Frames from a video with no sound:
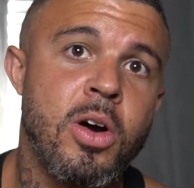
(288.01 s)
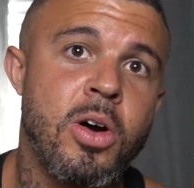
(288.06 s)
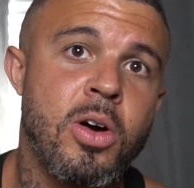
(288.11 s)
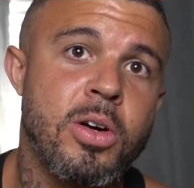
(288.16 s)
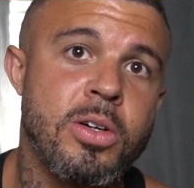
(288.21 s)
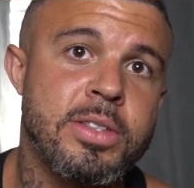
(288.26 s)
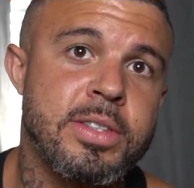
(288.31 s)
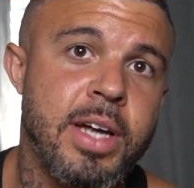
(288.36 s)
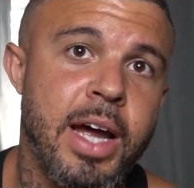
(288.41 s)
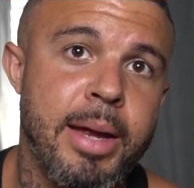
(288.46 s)

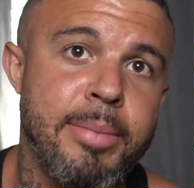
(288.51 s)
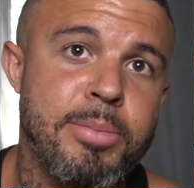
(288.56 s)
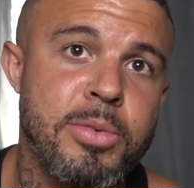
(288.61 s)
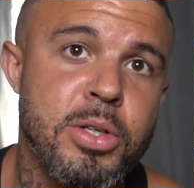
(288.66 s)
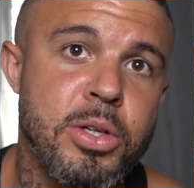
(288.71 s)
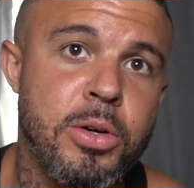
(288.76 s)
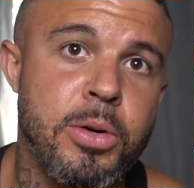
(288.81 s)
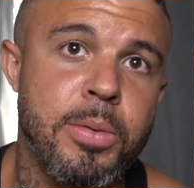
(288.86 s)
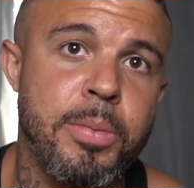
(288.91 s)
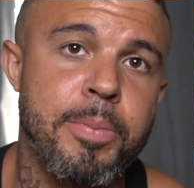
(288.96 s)
or type
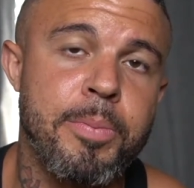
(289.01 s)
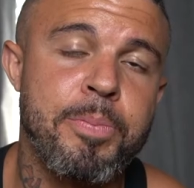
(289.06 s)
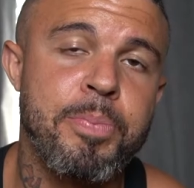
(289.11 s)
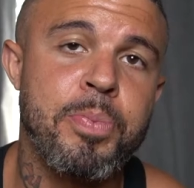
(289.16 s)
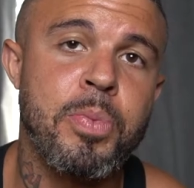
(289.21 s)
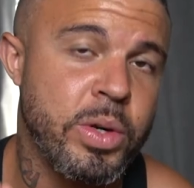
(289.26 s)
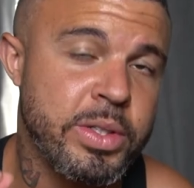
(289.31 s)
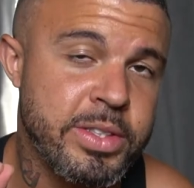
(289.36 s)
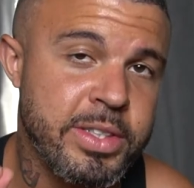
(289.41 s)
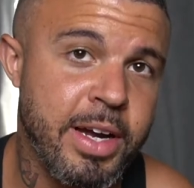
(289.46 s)
2,
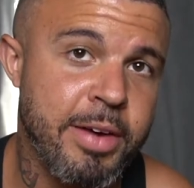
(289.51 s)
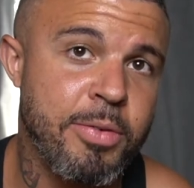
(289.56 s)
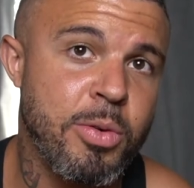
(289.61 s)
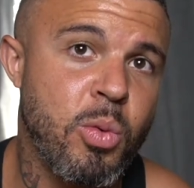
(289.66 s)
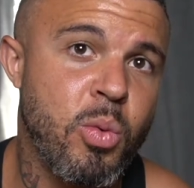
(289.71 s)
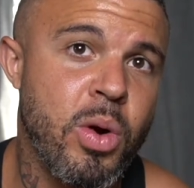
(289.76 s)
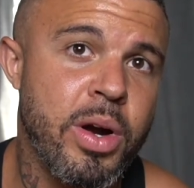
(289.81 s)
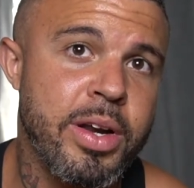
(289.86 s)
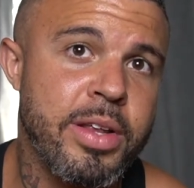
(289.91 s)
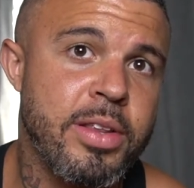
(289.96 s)
whichever
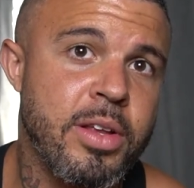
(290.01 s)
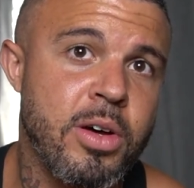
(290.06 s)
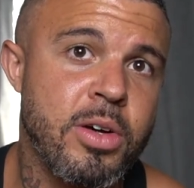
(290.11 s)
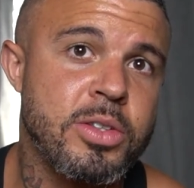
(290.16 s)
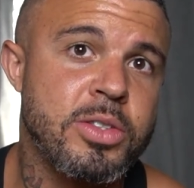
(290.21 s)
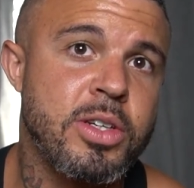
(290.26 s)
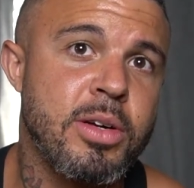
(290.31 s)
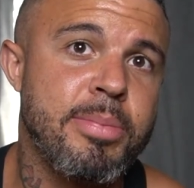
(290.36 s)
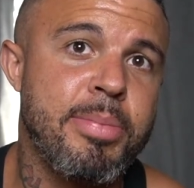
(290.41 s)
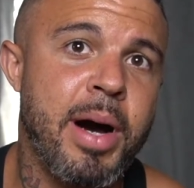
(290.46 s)
one of
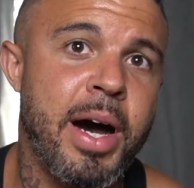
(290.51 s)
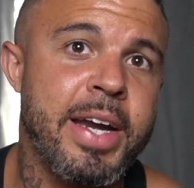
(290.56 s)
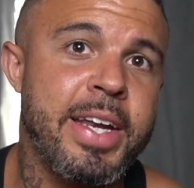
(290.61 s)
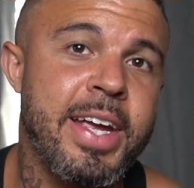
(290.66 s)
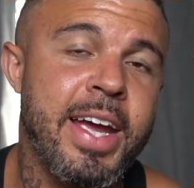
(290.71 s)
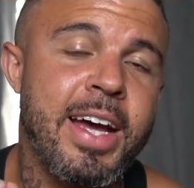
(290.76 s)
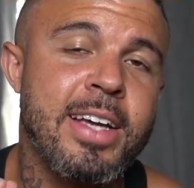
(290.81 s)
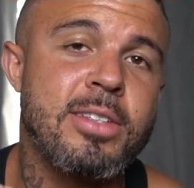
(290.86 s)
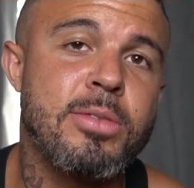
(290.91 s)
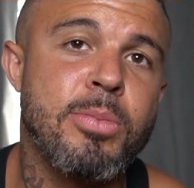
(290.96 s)
those your body
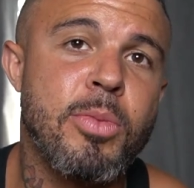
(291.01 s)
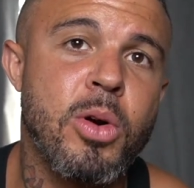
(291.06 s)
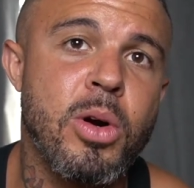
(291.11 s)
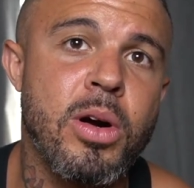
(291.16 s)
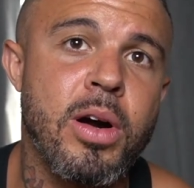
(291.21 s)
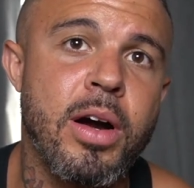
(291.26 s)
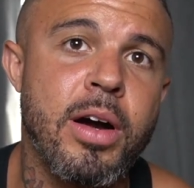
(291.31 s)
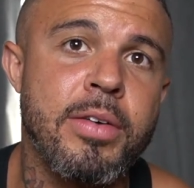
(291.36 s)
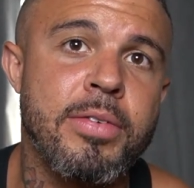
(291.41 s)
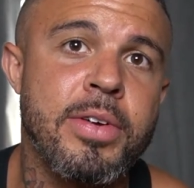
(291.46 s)
has more
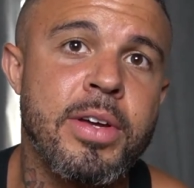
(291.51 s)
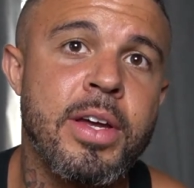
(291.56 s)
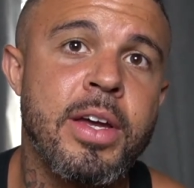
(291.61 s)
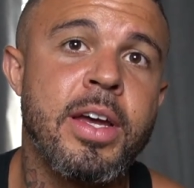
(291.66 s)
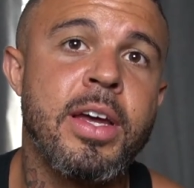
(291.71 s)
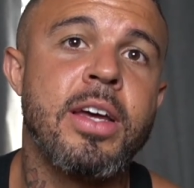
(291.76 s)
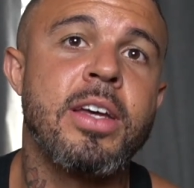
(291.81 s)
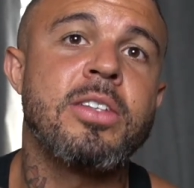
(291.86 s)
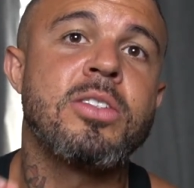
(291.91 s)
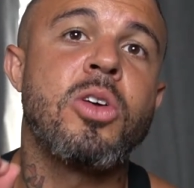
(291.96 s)
of
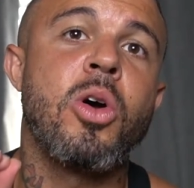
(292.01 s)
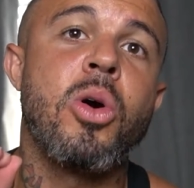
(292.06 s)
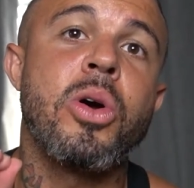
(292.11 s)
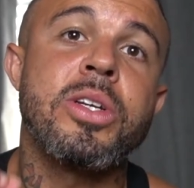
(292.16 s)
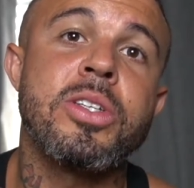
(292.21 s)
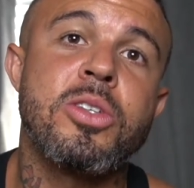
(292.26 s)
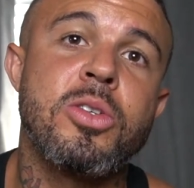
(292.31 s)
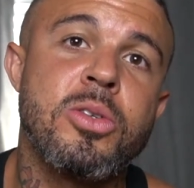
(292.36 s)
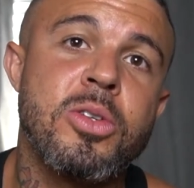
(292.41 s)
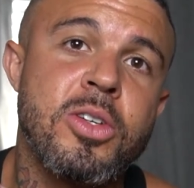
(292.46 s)
is
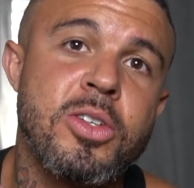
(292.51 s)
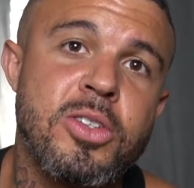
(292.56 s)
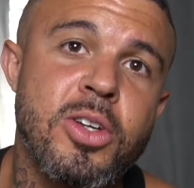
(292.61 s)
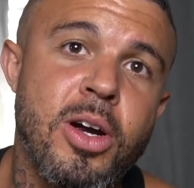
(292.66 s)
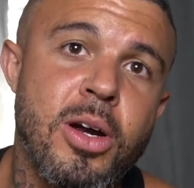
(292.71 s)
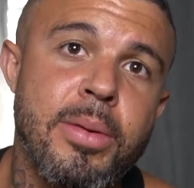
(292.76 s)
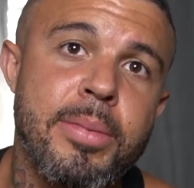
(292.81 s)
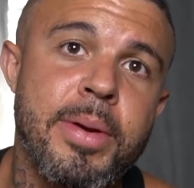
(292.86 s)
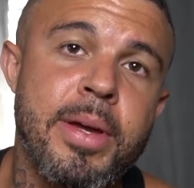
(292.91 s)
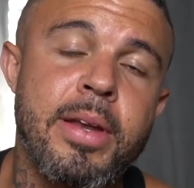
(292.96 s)
going to
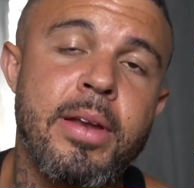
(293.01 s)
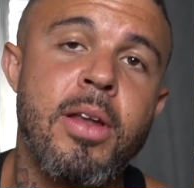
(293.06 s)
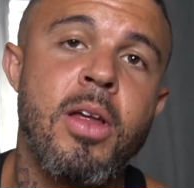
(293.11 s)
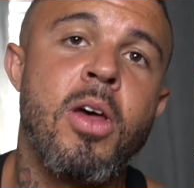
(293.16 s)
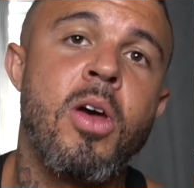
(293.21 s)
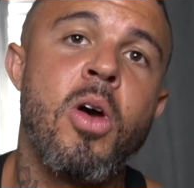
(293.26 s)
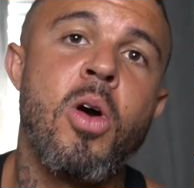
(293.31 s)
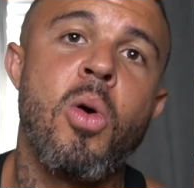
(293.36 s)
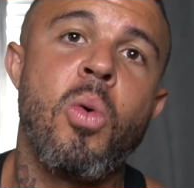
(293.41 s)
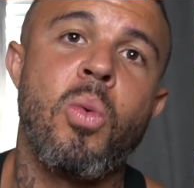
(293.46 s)
determine
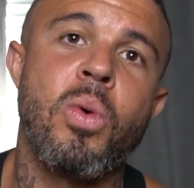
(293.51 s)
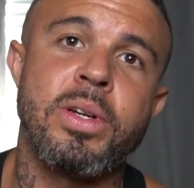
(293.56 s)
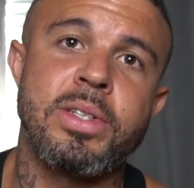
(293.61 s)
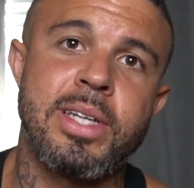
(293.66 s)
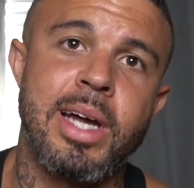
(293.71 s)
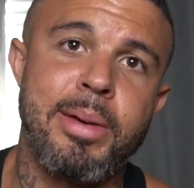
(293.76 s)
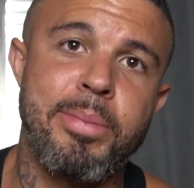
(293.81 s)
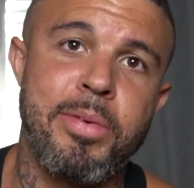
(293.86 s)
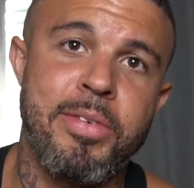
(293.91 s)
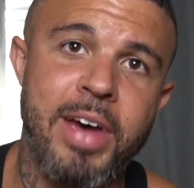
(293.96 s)
what
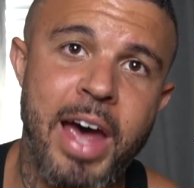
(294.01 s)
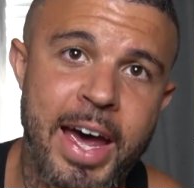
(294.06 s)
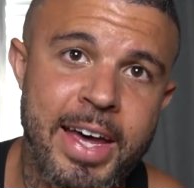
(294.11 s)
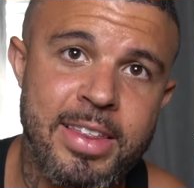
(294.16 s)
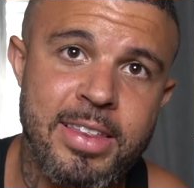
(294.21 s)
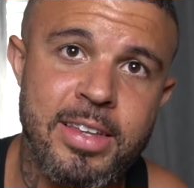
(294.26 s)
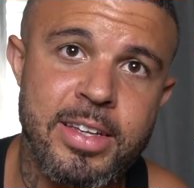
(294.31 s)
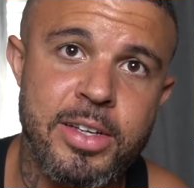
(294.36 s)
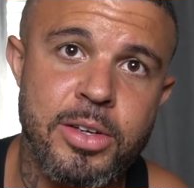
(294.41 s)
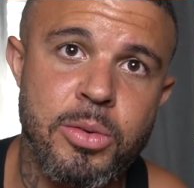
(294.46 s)
type of
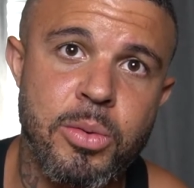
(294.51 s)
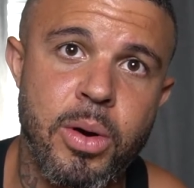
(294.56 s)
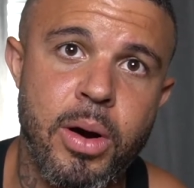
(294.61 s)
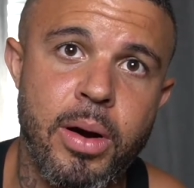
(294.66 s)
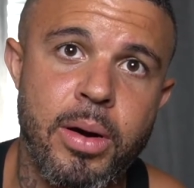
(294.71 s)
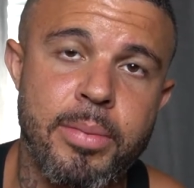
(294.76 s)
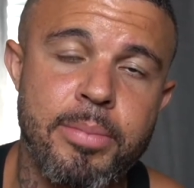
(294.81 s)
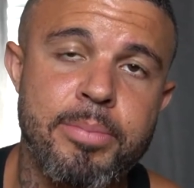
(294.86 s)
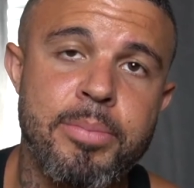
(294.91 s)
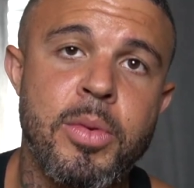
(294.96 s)
athlete you
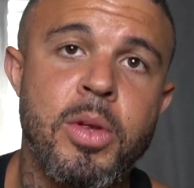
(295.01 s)
are.